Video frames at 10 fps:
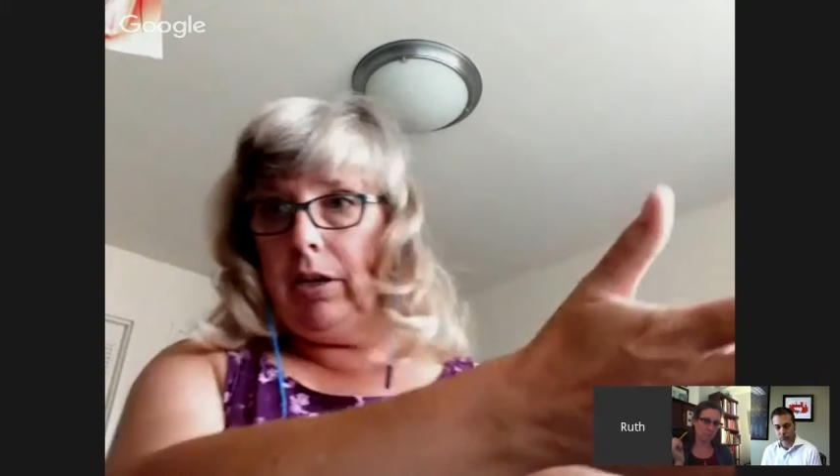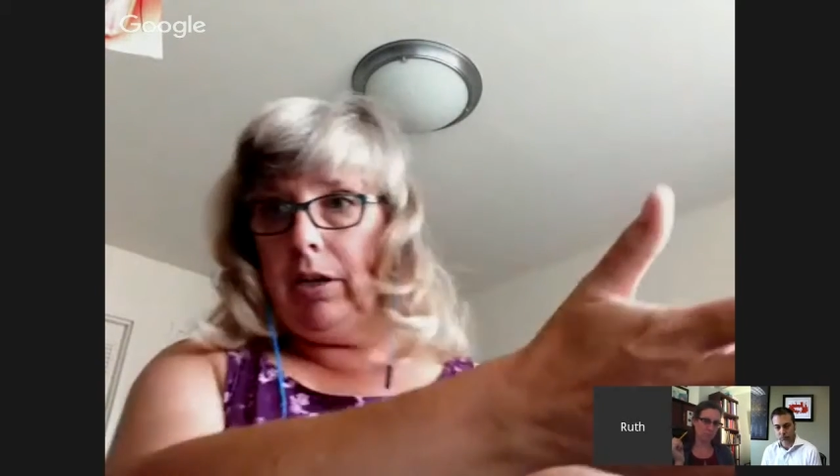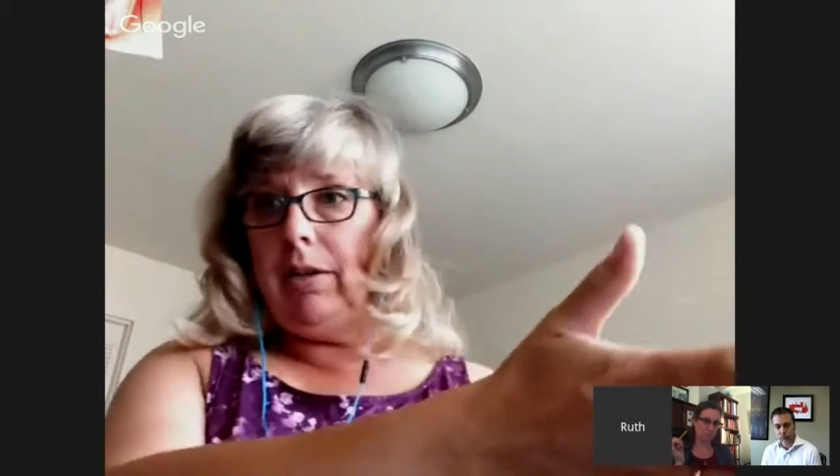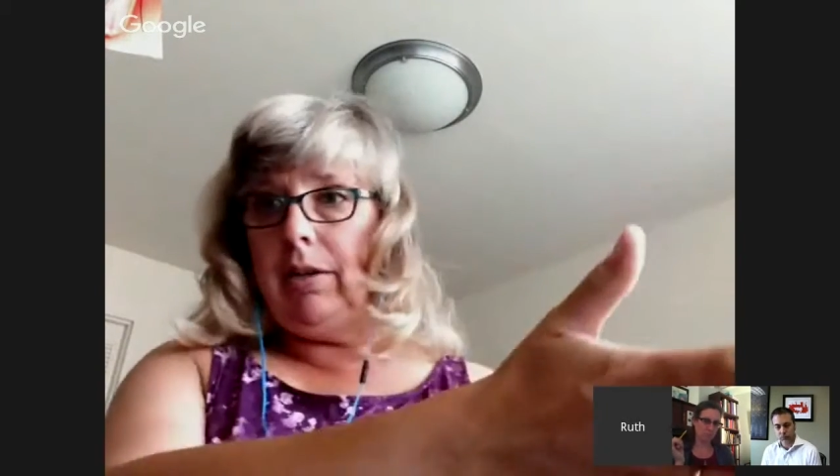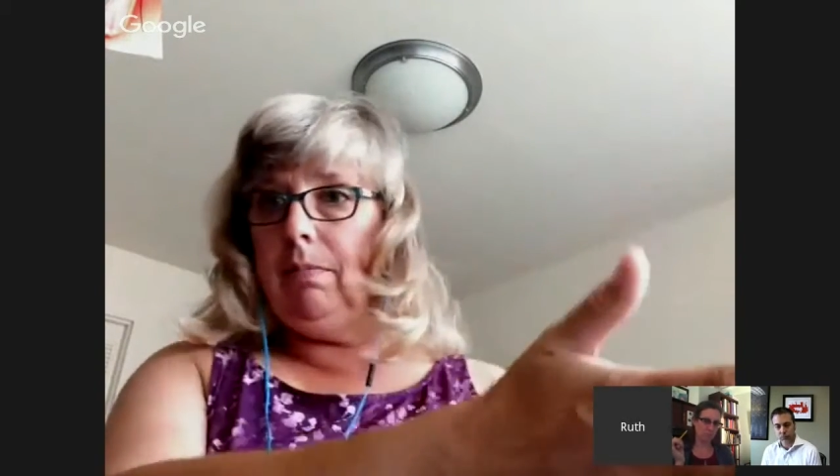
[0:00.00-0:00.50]

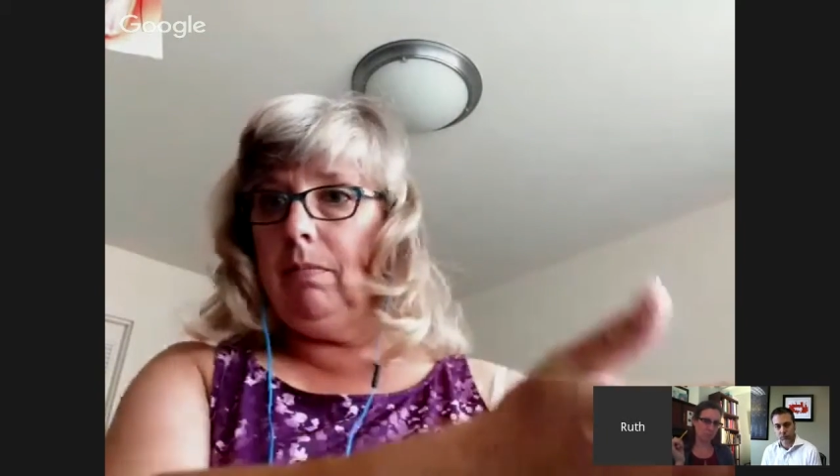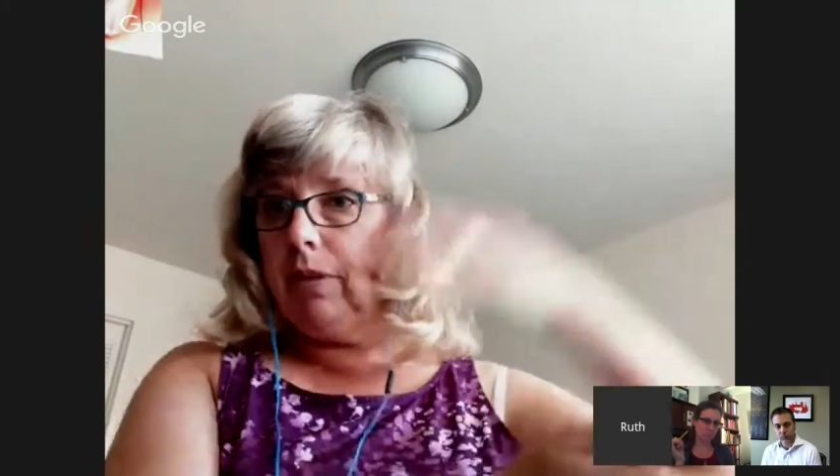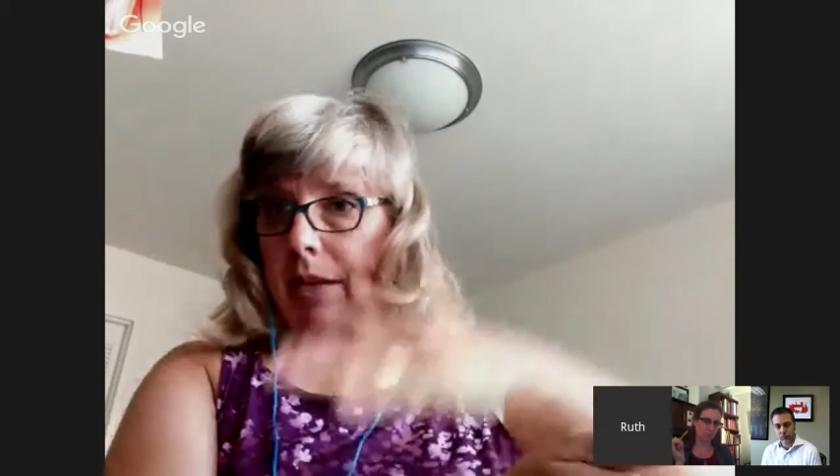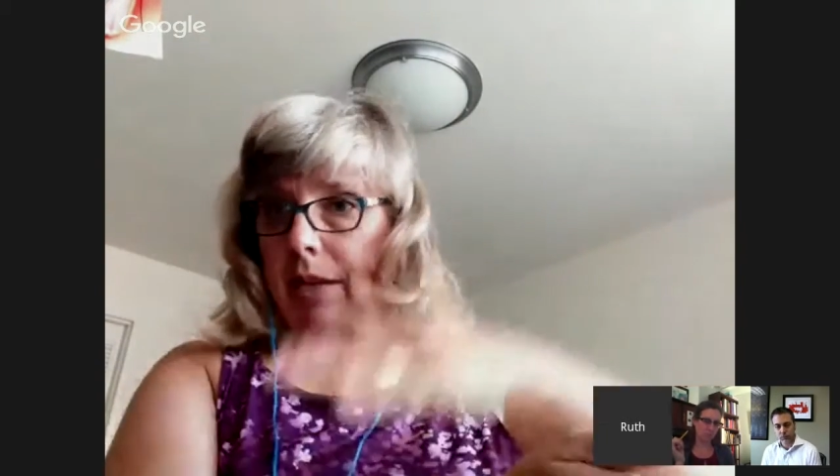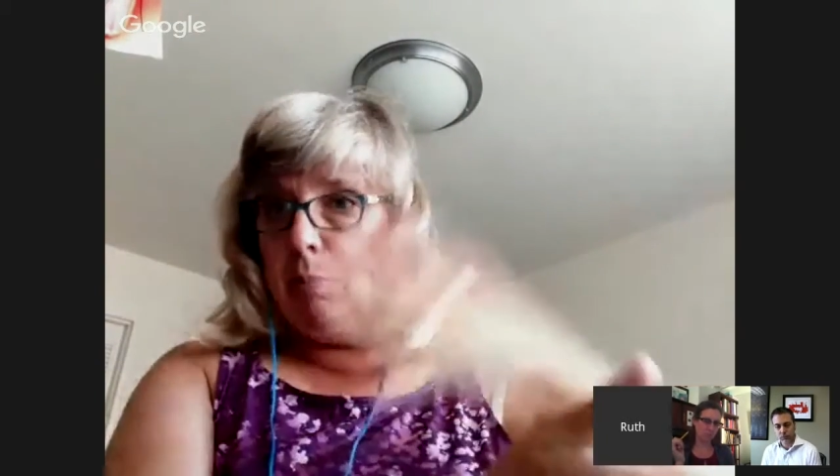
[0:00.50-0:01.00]

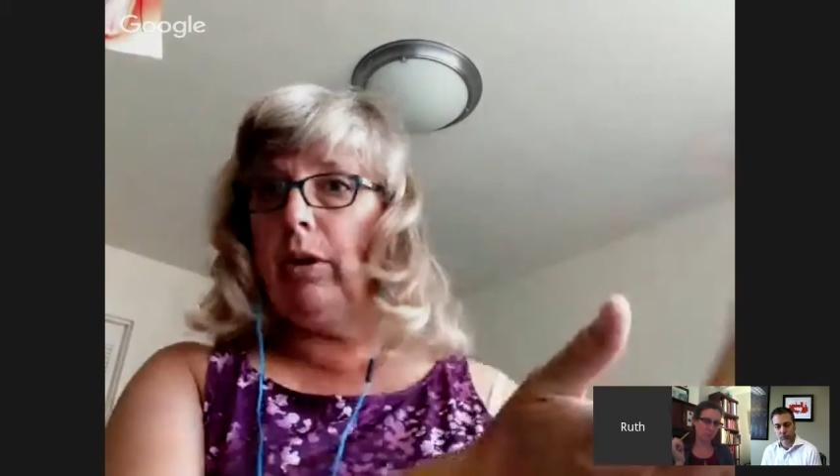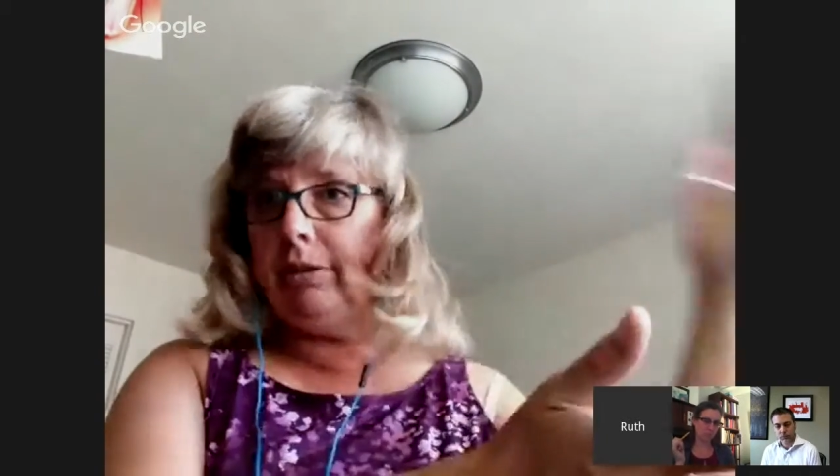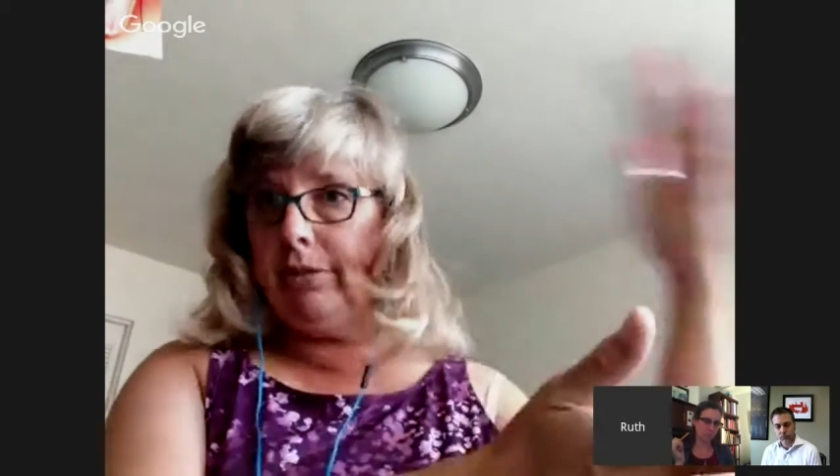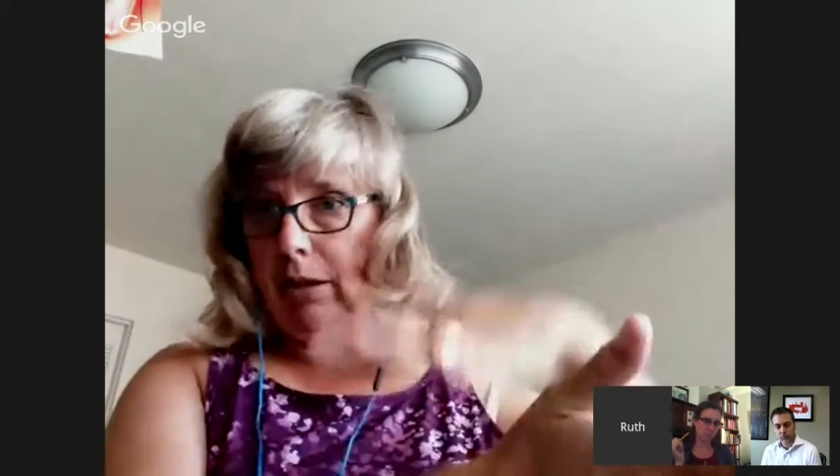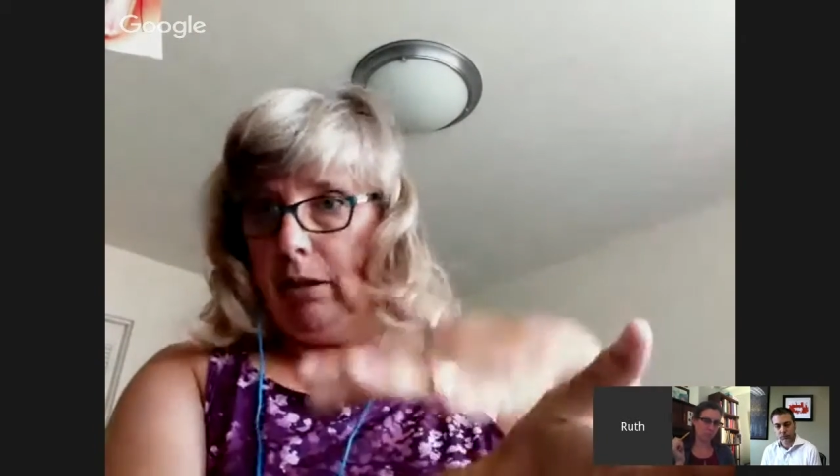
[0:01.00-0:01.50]

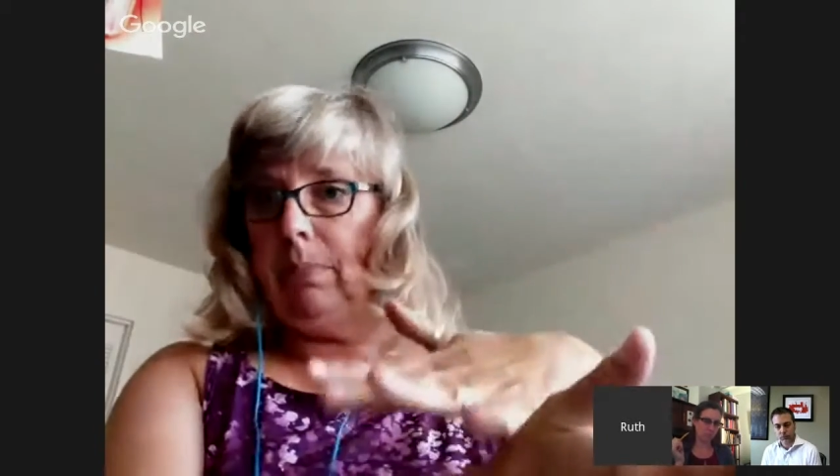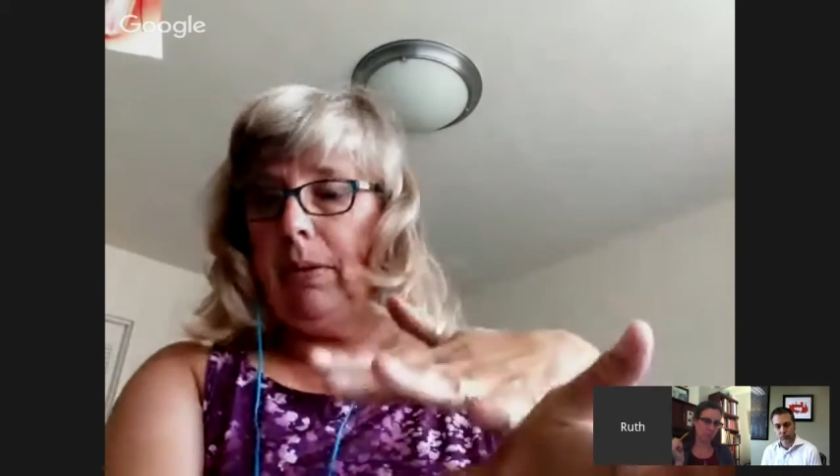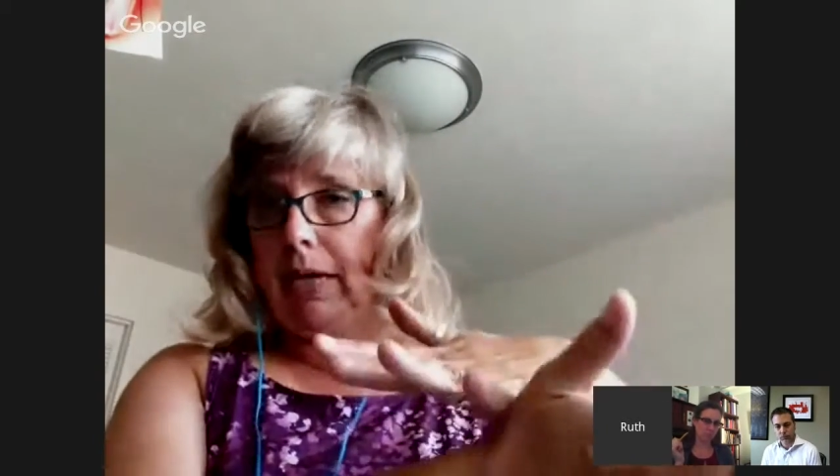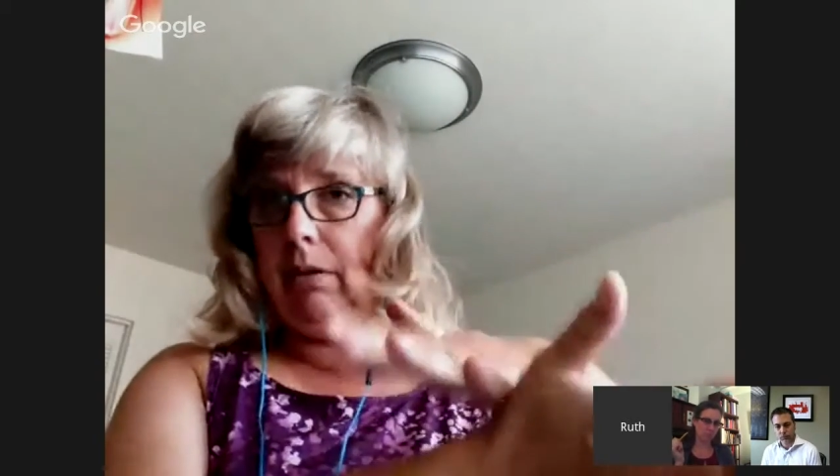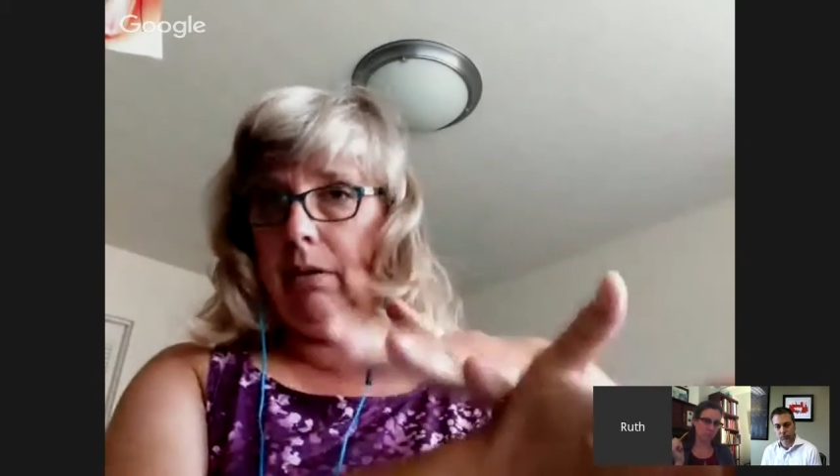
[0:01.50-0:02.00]
10-point scale
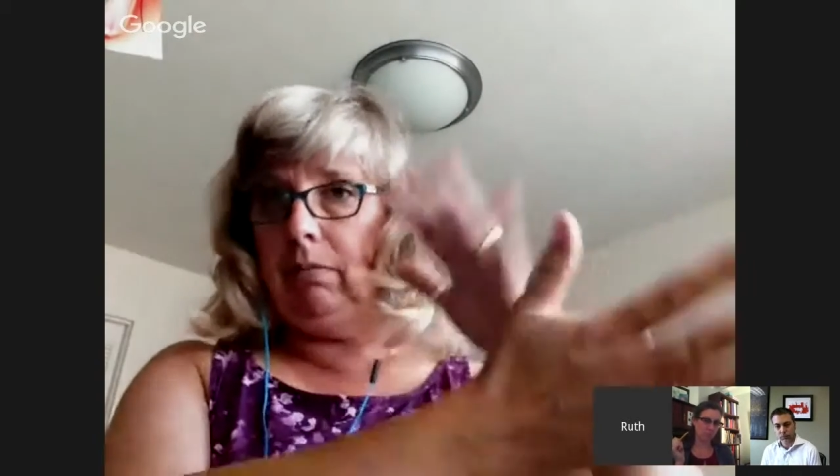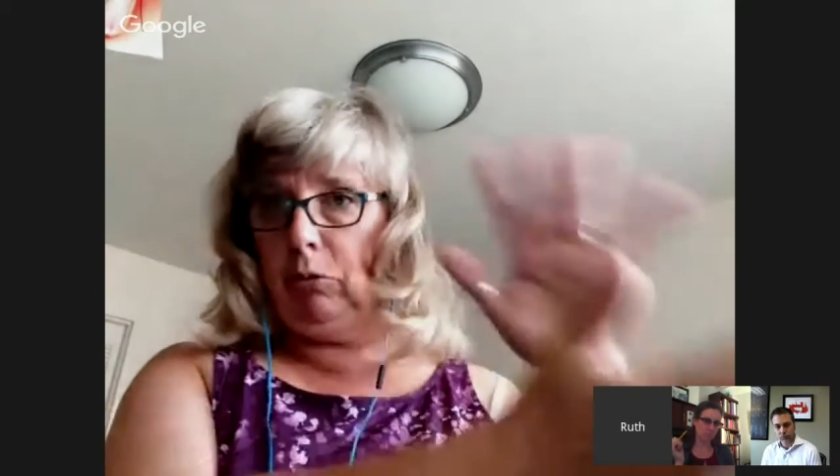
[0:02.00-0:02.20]
pain